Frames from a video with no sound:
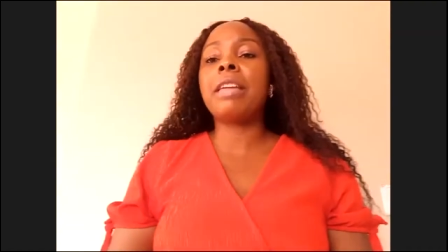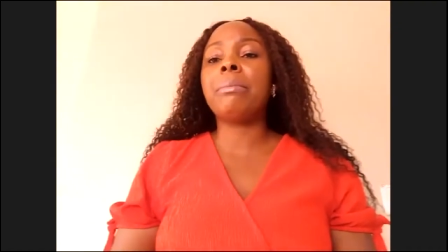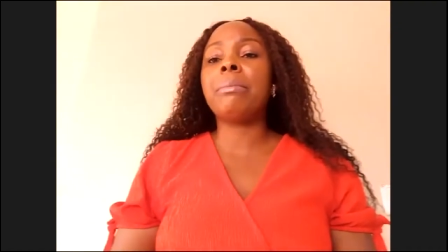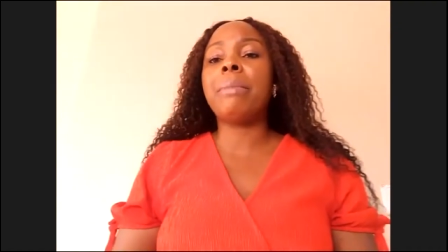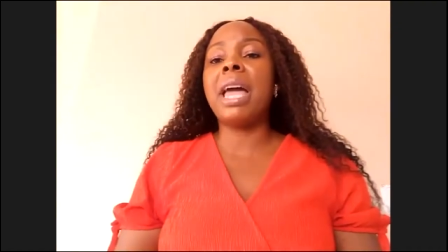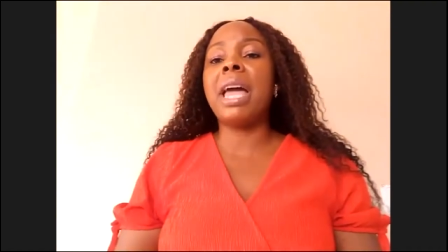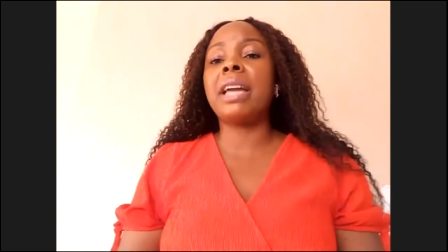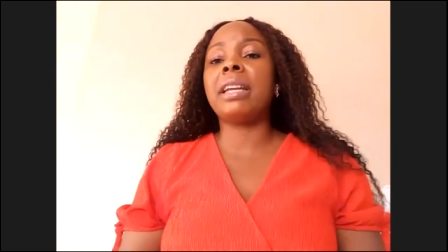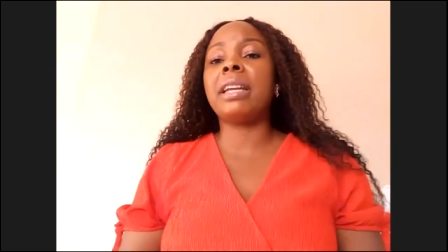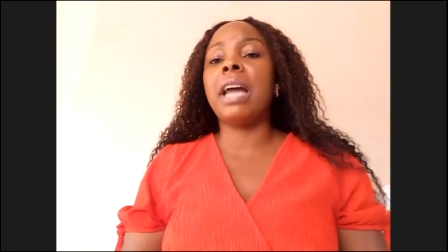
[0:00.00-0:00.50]

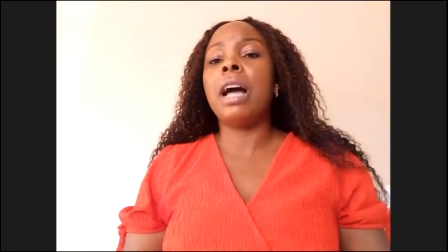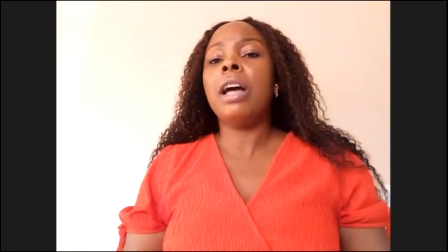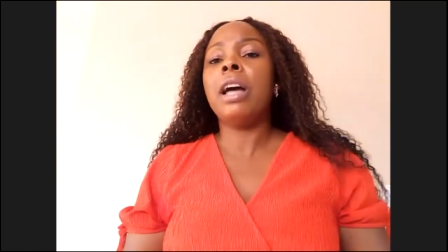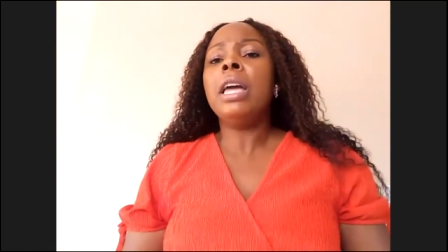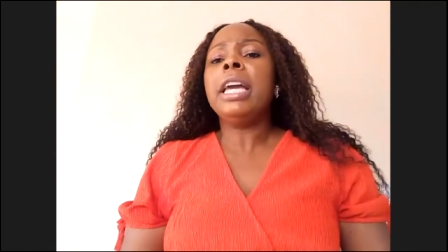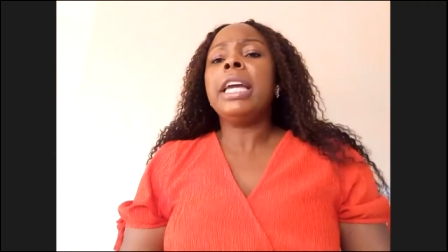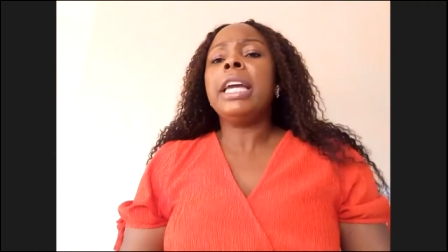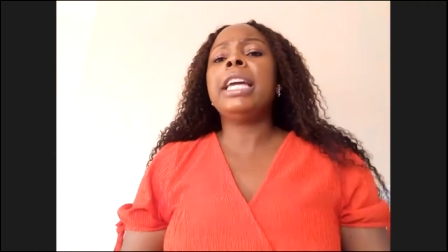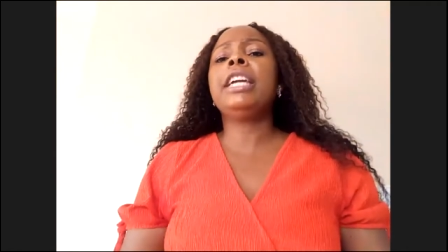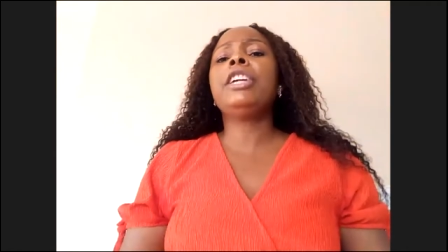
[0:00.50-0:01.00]
Amen.
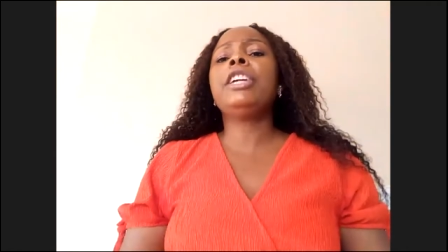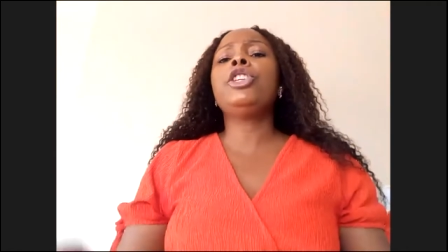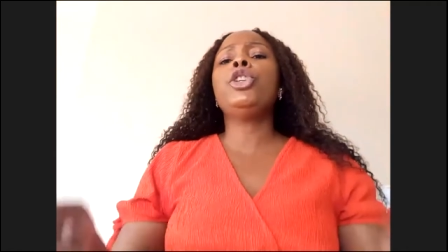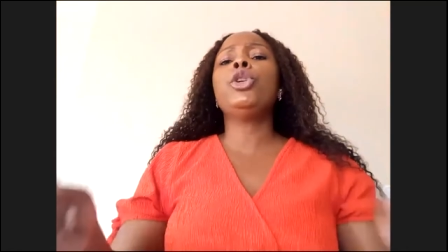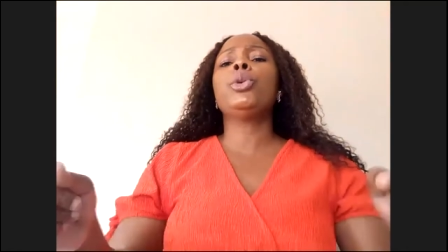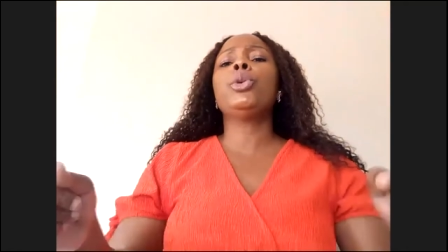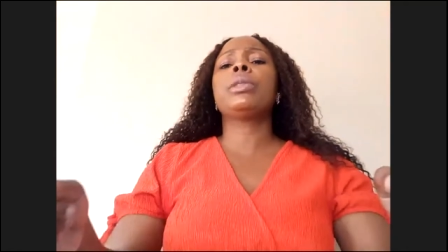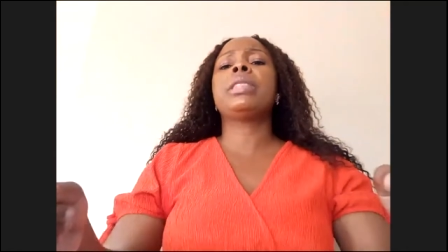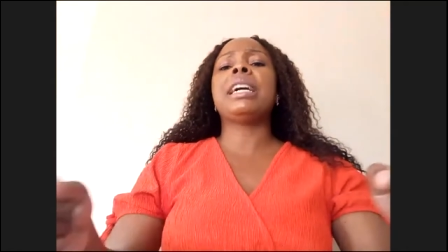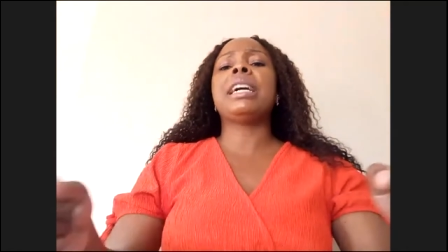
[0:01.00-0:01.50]
He
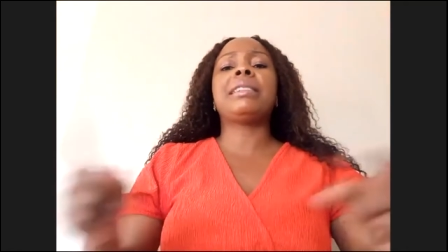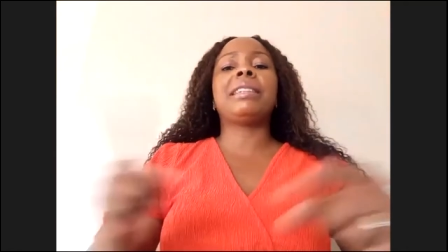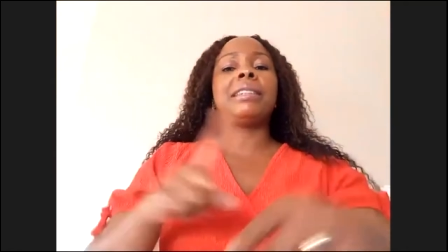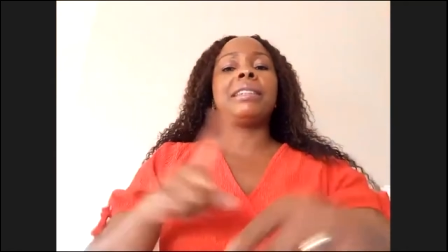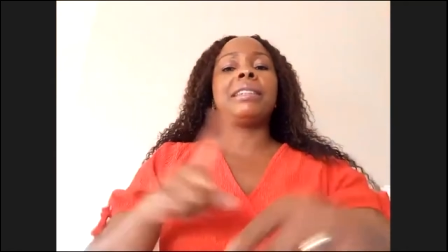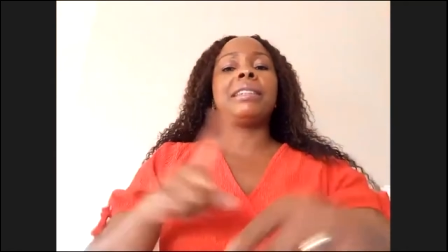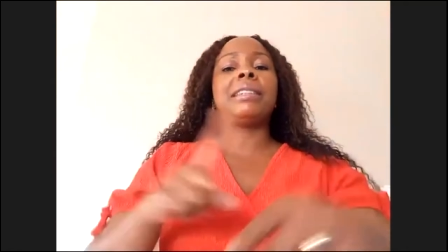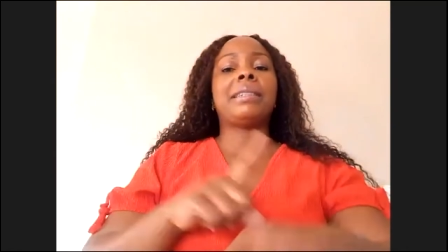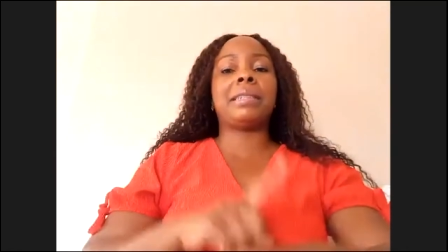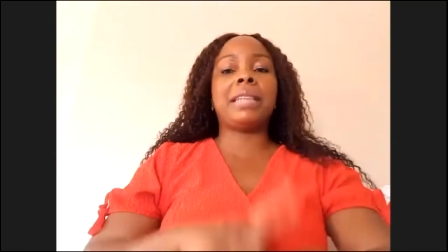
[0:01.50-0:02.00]
knew that
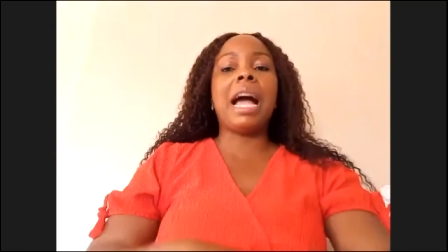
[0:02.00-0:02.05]
his